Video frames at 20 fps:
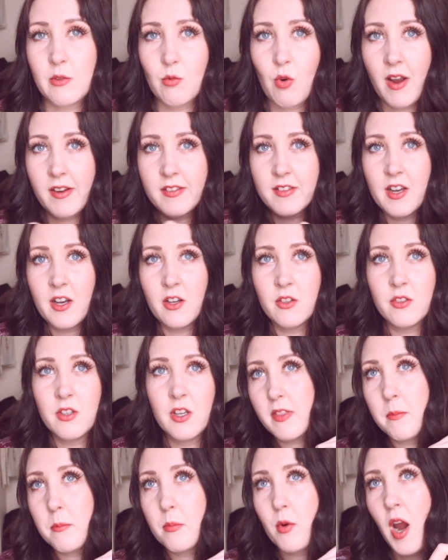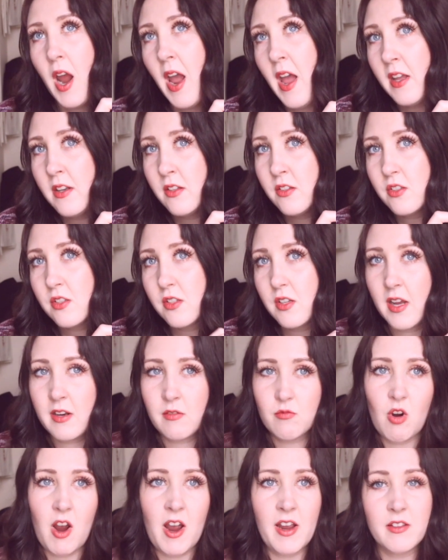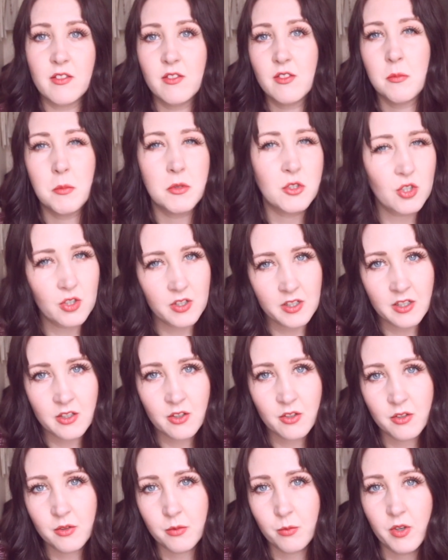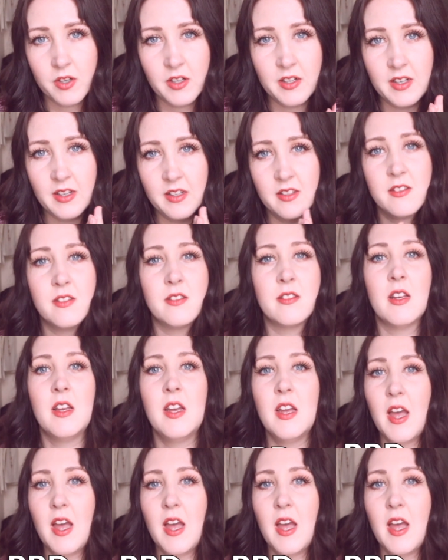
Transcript: write down the brand and write the material and what it is,